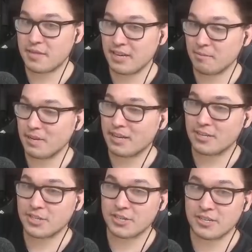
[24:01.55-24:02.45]
thing and
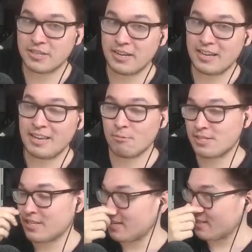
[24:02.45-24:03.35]
making sure it
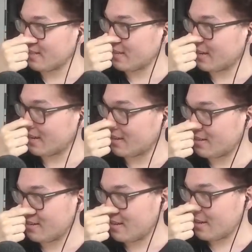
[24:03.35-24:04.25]
was hitting
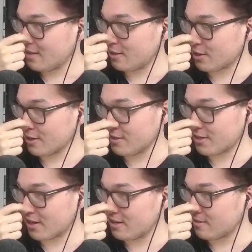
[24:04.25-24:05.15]
the turn
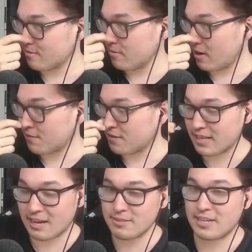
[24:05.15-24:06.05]
start off the
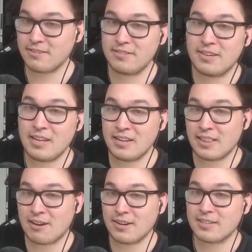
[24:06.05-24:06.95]
countdown and
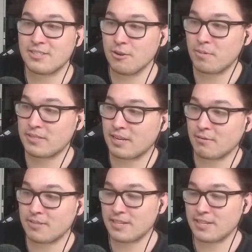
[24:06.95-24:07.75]
allowing us to open attack with